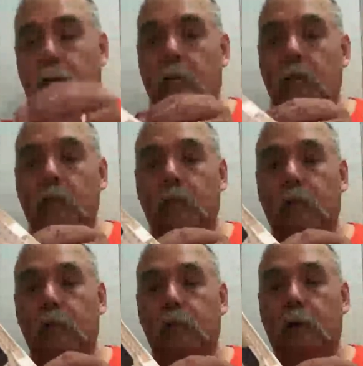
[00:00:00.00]
This guy
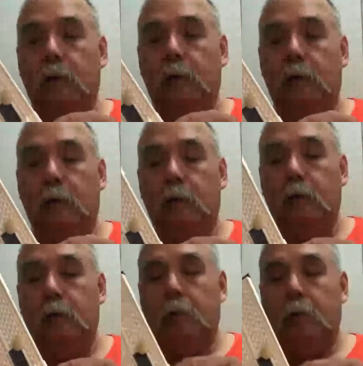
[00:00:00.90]
here goes
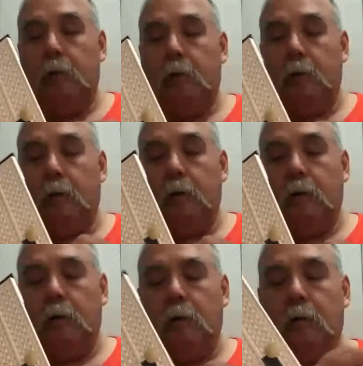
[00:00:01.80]
right here.
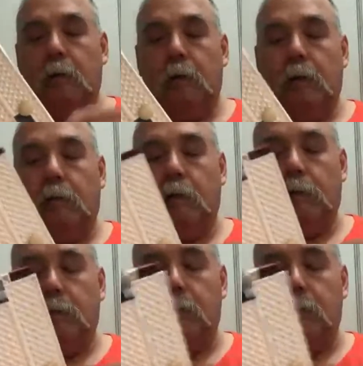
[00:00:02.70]
That